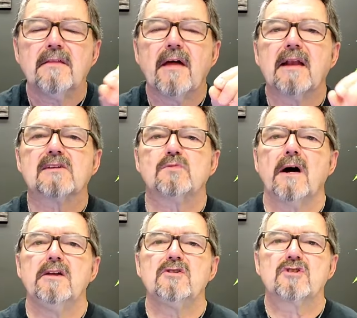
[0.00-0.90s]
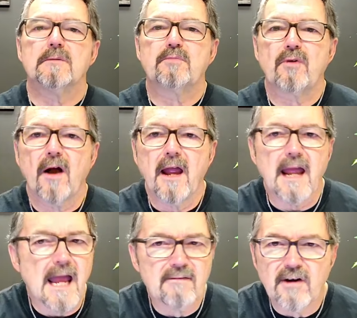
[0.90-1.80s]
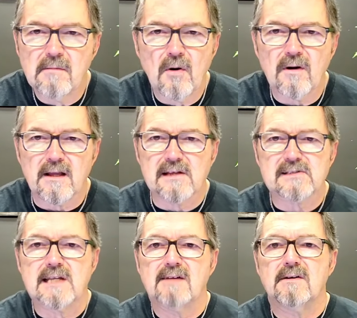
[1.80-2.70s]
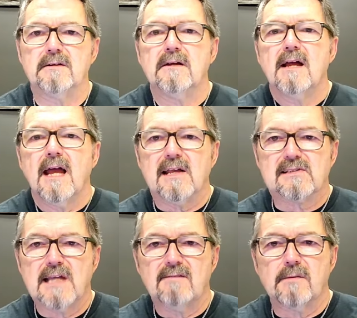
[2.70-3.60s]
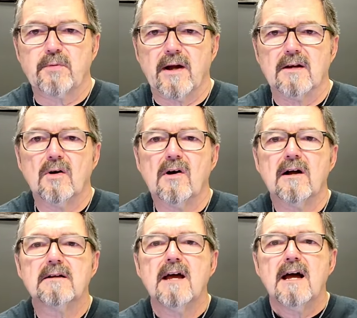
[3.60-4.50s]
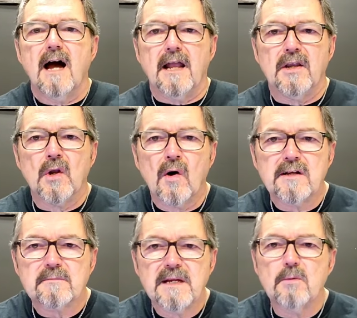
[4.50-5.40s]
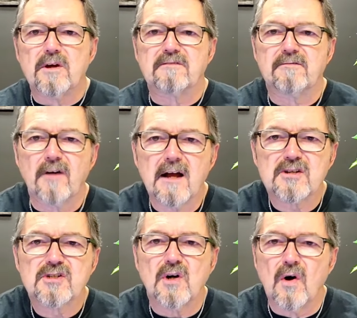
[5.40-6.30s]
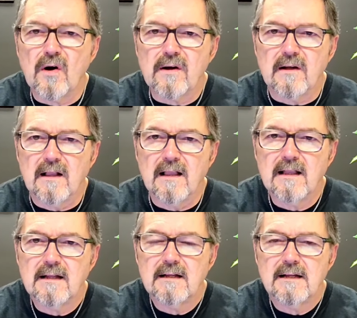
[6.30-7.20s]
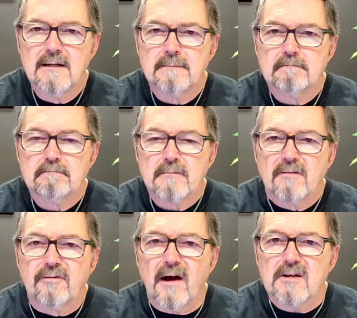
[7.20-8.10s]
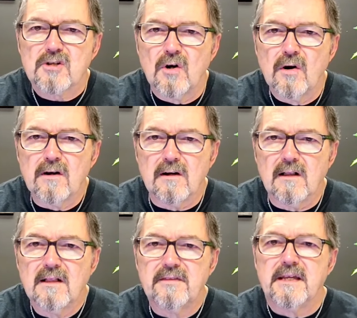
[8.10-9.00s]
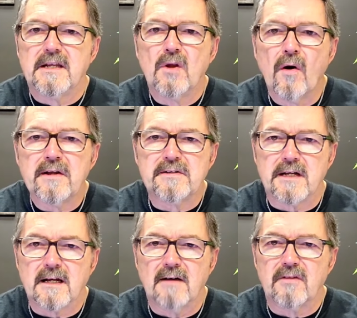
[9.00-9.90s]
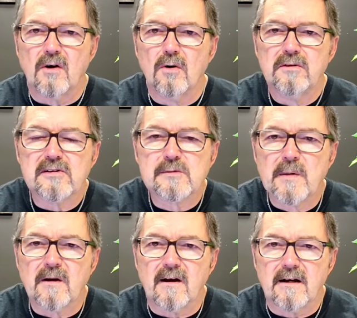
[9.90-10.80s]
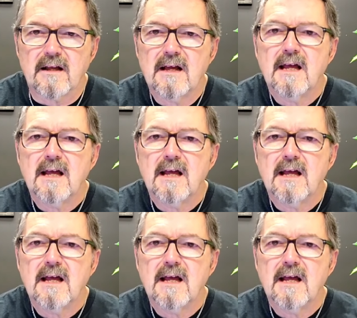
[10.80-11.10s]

That is why you should pray every morning as David prayed, Lord, anoint me with fresh oil. Fresh oil, the anointing of the Holy Spirit.